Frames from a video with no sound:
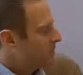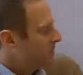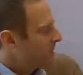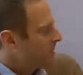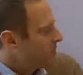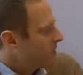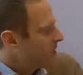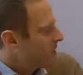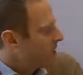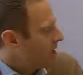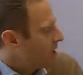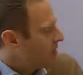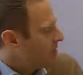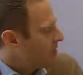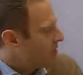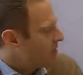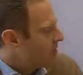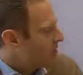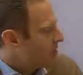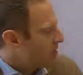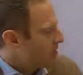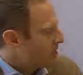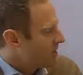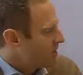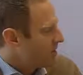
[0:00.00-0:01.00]
And we have
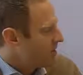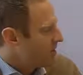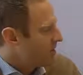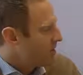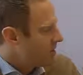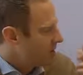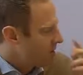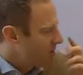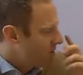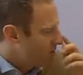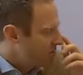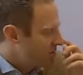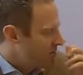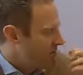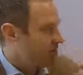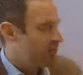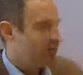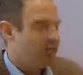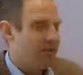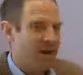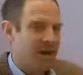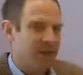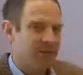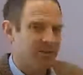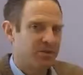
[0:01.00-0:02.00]
sudden is a
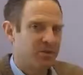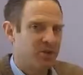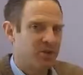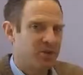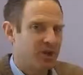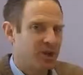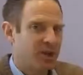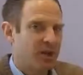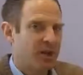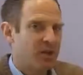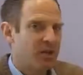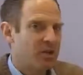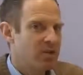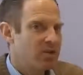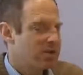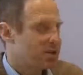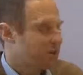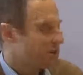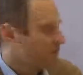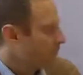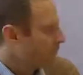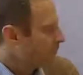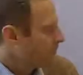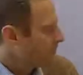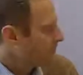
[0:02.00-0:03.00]
fast change.
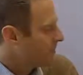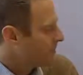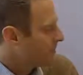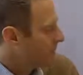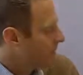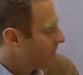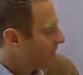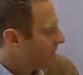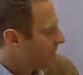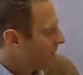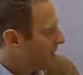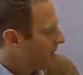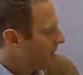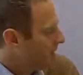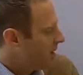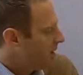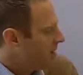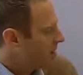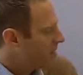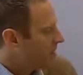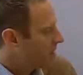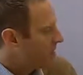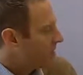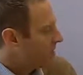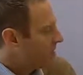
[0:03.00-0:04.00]

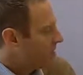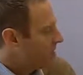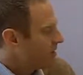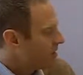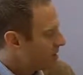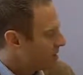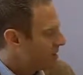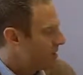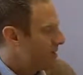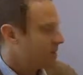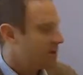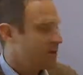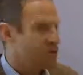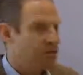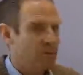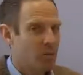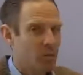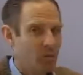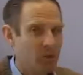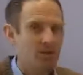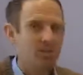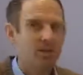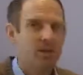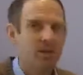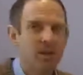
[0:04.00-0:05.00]
And significant
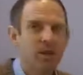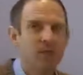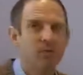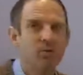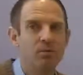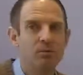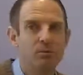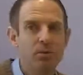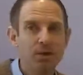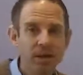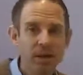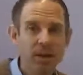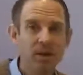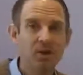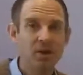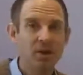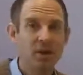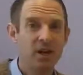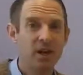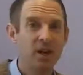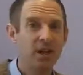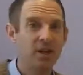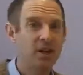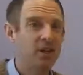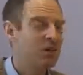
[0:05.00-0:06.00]
would be a big
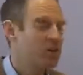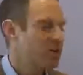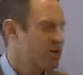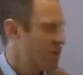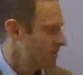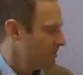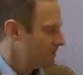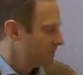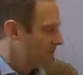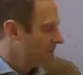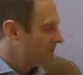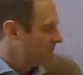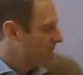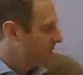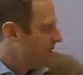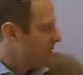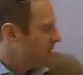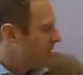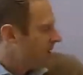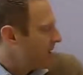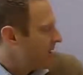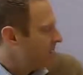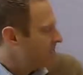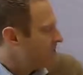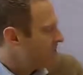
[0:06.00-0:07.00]
change.
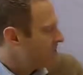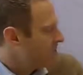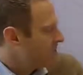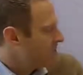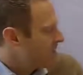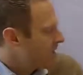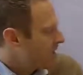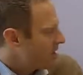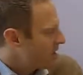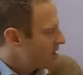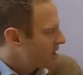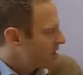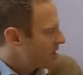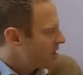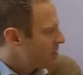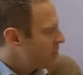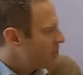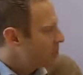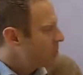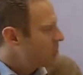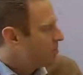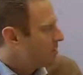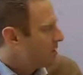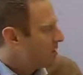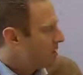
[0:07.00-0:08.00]
And steady
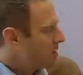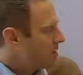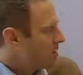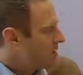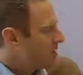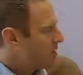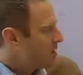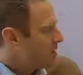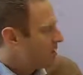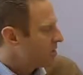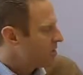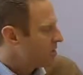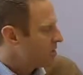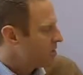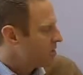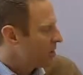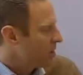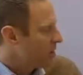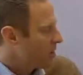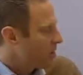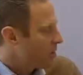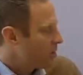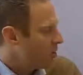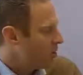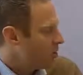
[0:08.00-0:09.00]
would be a
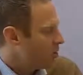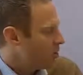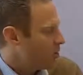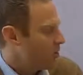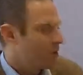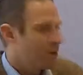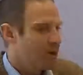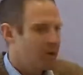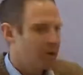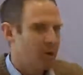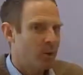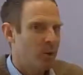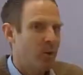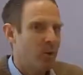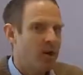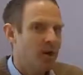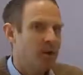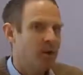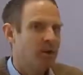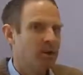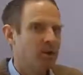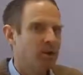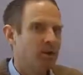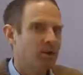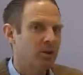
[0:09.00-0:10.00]
slow but a
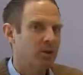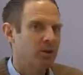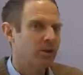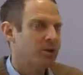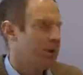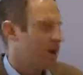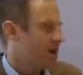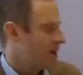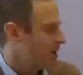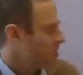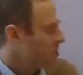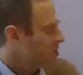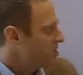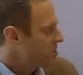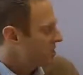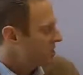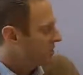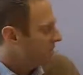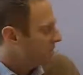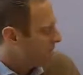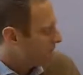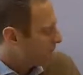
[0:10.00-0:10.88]
regular change.